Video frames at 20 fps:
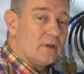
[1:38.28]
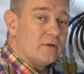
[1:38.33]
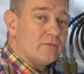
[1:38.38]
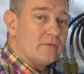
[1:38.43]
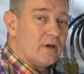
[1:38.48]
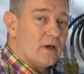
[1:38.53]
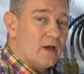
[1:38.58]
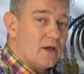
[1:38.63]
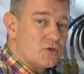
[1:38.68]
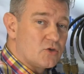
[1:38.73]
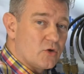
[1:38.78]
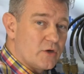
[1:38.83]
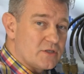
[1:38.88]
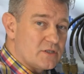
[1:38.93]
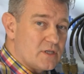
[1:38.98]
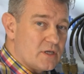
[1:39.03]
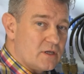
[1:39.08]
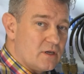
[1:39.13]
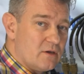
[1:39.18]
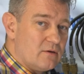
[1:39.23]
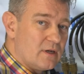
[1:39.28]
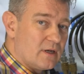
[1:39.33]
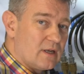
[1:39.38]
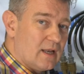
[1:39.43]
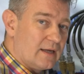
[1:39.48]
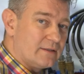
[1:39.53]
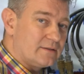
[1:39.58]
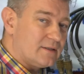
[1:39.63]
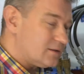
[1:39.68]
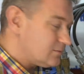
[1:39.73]
of a joystick unit
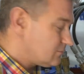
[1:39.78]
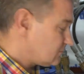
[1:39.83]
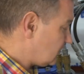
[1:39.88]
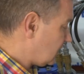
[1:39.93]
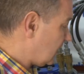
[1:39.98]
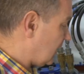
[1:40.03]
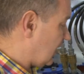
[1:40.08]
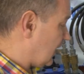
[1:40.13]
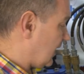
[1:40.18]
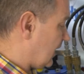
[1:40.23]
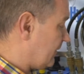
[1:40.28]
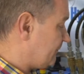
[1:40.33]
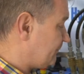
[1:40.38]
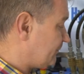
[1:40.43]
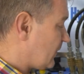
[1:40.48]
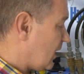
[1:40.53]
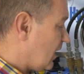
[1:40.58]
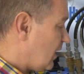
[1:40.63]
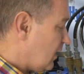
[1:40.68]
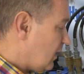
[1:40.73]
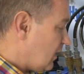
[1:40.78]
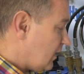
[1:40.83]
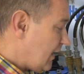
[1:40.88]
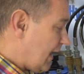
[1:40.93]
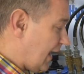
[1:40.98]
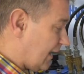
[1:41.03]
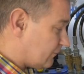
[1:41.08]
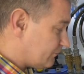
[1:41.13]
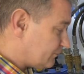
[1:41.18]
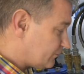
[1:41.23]
later.
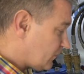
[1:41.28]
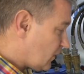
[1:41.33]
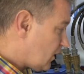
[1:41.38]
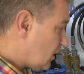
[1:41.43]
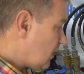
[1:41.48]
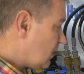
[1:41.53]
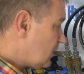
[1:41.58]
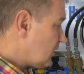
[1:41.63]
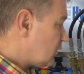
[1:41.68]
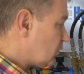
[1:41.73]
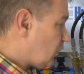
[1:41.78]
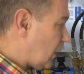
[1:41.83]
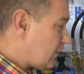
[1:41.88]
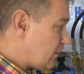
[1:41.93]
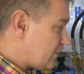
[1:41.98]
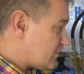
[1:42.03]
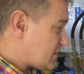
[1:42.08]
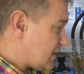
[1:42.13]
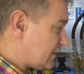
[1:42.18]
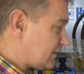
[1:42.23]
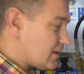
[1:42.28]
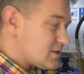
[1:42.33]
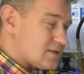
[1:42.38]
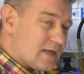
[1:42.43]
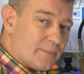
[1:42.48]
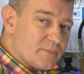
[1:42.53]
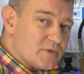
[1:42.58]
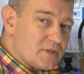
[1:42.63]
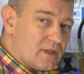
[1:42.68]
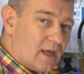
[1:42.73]
Now, the way we've set this
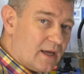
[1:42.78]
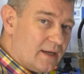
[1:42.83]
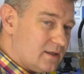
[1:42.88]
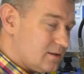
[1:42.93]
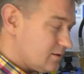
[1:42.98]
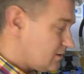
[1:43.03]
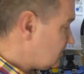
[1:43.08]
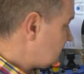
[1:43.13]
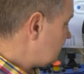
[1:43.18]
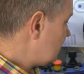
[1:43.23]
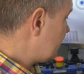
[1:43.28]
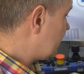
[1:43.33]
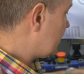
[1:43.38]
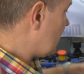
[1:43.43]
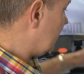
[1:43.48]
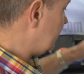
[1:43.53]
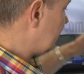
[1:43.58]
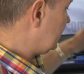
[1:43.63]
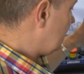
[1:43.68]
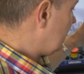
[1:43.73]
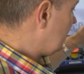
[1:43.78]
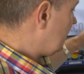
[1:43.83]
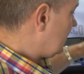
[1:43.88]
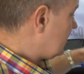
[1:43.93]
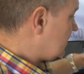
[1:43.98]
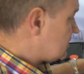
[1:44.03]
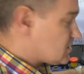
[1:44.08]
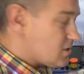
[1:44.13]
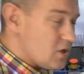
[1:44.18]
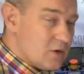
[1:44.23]
up today, we've got
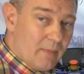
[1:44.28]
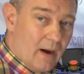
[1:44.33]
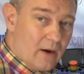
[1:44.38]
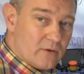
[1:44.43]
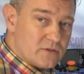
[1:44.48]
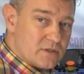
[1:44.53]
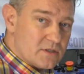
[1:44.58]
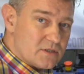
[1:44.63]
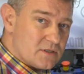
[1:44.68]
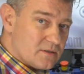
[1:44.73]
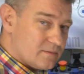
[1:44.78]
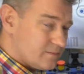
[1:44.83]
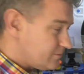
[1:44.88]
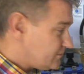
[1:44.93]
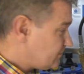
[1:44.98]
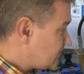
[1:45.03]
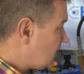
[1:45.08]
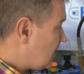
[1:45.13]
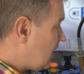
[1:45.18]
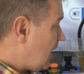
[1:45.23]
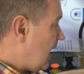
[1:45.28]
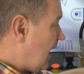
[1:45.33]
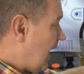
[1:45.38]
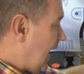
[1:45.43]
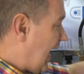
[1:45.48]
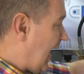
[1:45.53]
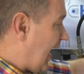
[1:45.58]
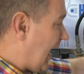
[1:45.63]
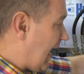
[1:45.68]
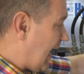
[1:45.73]
2 motors
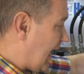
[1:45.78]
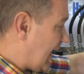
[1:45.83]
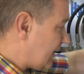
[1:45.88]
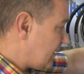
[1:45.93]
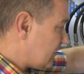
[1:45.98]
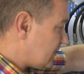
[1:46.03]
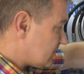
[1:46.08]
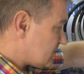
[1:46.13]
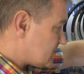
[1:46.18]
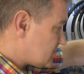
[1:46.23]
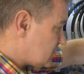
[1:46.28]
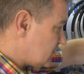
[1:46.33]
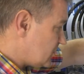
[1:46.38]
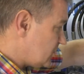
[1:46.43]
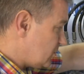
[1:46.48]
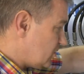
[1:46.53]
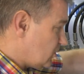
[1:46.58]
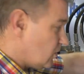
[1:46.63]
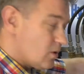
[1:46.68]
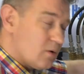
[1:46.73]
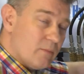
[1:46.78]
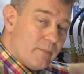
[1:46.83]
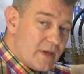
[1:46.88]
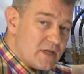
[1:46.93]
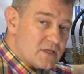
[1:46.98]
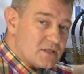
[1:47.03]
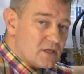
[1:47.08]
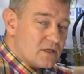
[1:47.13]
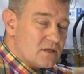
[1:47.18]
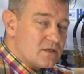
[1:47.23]
and 2
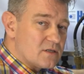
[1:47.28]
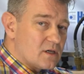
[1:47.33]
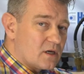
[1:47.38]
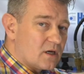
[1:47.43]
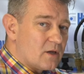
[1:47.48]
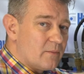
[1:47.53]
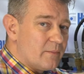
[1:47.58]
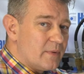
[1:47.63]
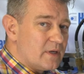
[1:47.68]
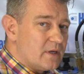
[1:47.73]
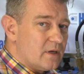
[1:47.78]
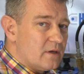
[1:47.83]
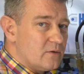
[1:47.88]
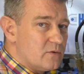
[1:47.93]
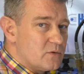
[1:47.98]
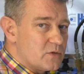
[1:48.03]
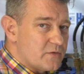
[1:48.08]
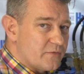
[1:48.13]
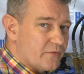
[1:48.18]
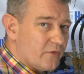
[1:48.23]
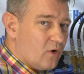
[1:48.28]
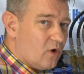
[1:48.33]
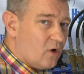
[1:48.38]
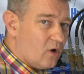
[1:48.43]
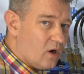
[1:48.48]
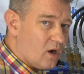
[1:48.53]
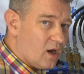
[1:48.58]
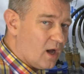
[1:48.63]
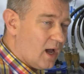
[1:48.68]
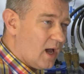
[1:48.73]
pistons that can be used
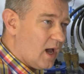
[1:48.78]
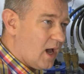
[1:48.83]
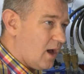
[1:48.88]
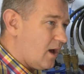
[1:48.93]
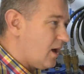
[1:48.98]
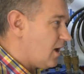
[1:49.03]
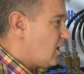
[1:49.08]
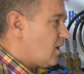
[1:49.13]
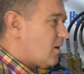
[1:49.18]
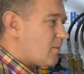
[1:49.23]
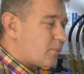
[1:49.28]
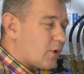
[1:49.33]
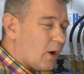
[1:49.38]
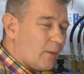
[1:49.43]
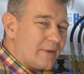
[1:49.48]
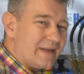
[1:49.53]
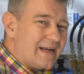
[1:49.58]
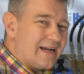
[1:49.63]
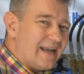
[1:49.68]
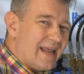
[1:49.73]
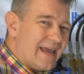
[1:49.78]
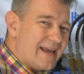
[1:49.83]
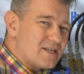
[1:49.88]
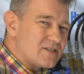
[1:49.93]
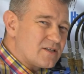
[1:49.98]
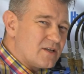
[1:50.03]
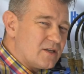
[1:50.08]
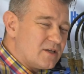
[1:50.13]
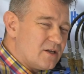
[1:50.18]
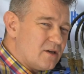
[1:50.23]
for probably the legs
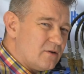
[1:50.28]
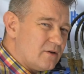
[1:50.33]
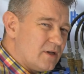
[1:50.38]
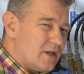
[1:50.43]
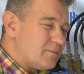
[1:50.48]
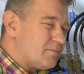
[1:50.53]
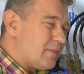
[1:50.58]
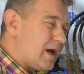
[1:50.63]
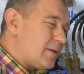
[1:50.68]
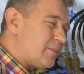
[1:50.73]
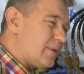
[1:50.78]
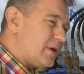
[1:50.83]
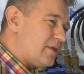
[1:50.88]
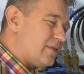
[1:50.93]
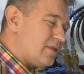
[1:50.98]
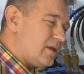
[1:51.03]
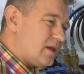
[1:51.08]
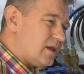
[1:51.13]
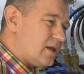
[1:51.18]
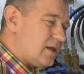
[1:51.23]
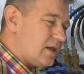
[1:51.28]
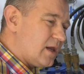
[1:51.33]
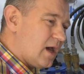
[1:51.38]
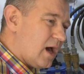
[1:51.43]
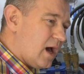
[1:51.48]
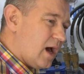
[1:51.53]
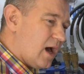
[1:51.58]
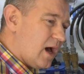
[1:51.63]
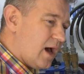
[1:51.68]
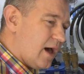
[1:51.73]
of the unit, maybe
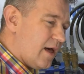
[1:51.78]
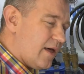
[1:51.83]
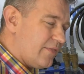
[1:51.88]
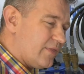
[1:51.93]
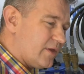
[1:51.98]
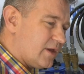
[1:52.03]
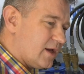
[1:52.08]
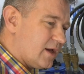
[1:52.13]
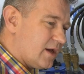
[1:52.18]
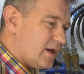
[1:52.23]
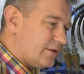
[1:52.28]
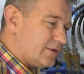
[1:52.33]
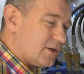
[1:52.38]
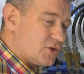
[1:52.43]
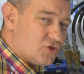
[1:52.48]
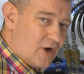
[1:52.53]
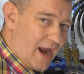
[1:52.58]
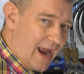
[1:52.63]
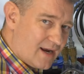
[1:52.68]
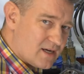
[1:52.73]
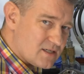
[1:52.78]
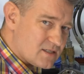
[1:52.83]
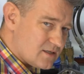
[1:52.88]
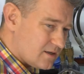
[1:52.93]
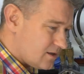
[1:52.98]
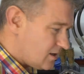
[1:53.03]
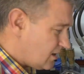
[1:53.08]
the tracks.